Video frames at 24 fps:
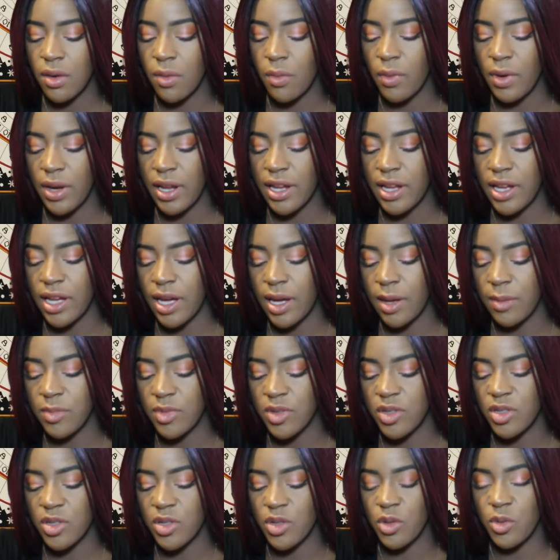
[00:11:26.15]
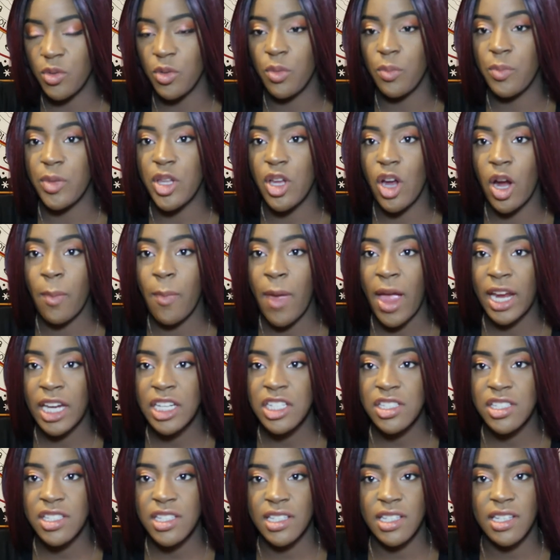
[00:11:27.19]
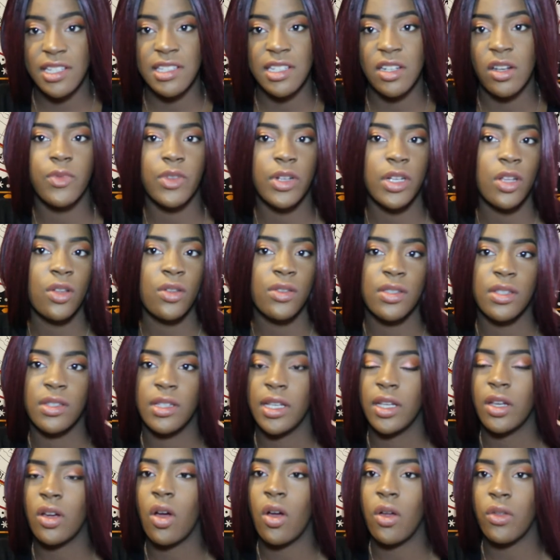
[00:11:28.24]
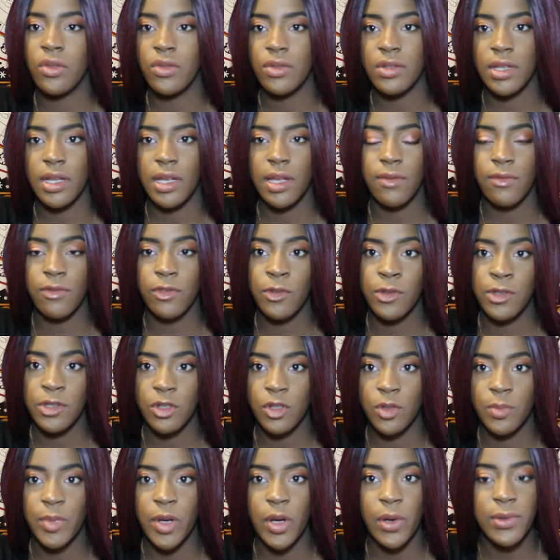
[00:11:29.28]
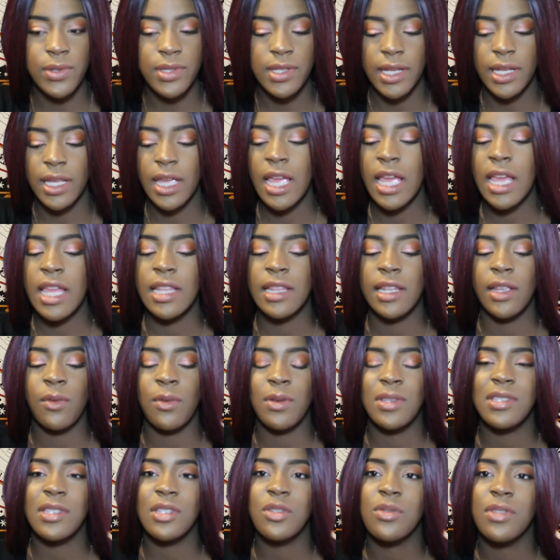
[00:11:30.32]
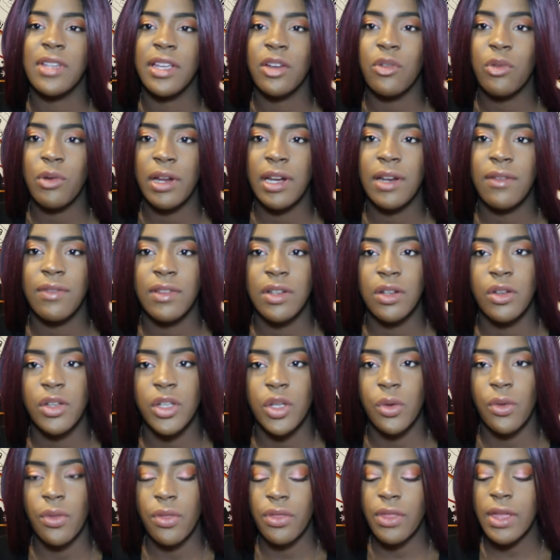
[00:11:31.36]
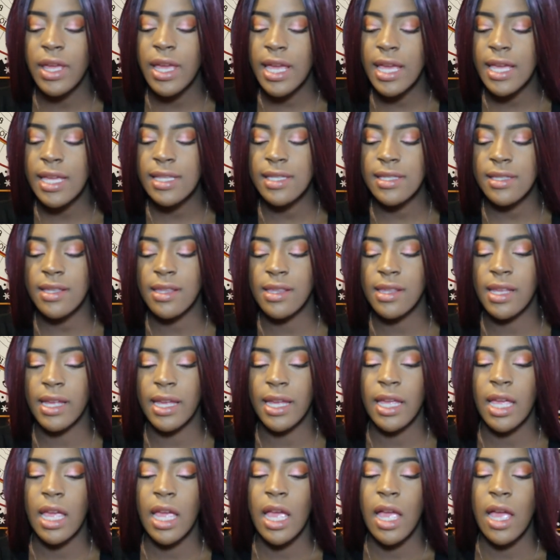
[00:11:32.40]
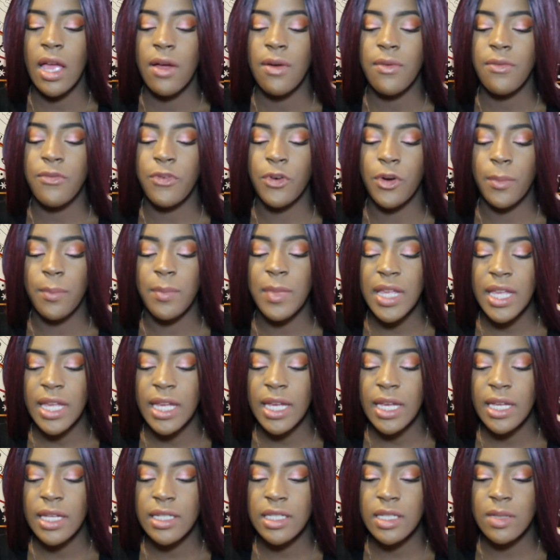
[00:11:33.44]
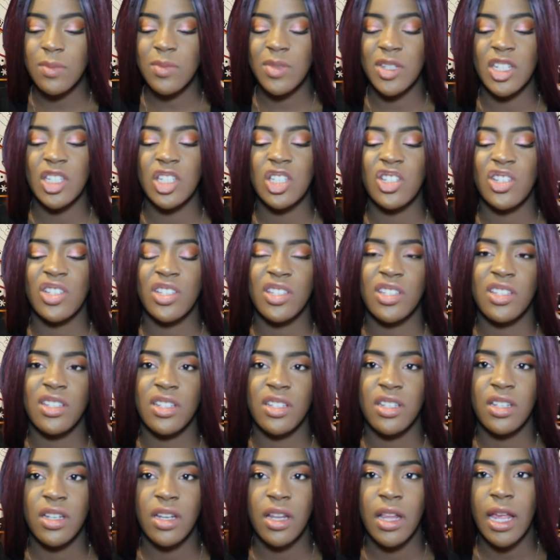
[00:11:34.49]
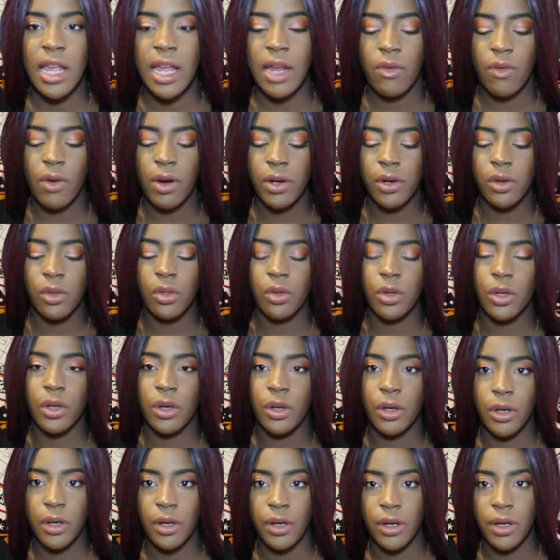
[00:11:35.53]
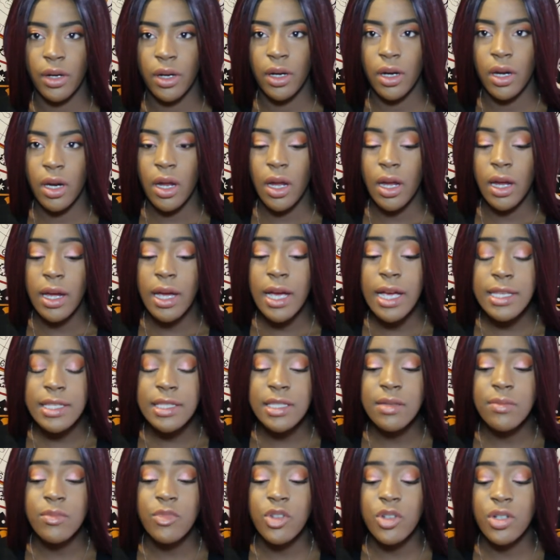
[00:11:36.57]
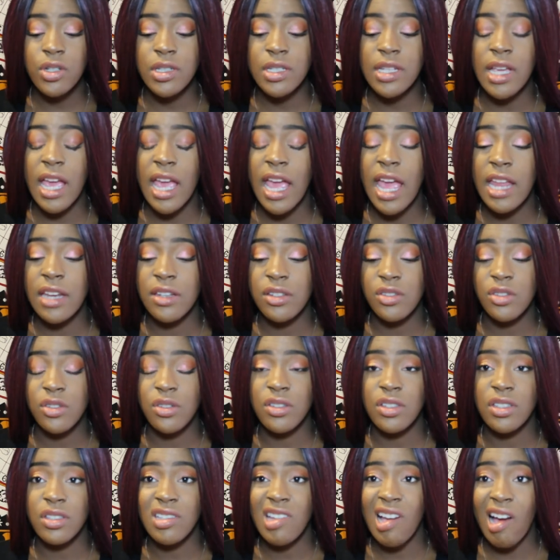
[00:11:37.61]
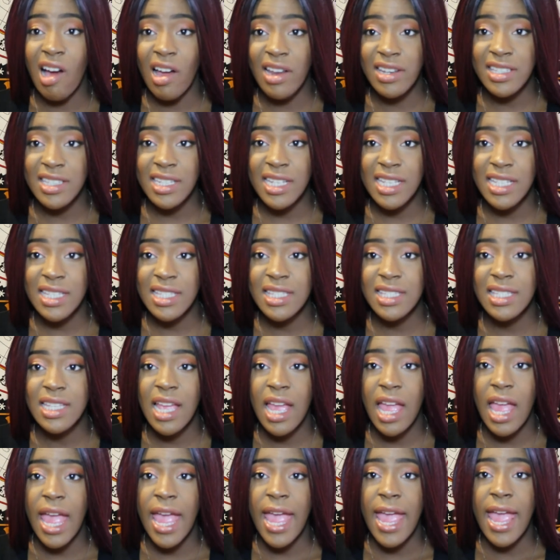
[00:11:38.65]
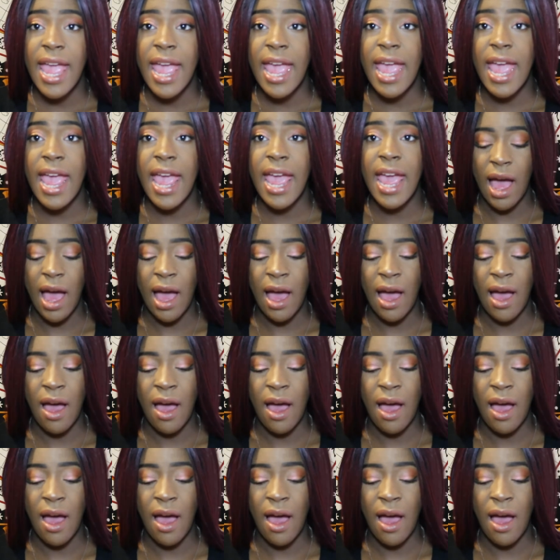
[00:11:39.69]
when it comes to PR packages. I've seen videos and like all those like influencers post, like they always do like creative little cute things, and like for me to be just a regular customer to enter this contest and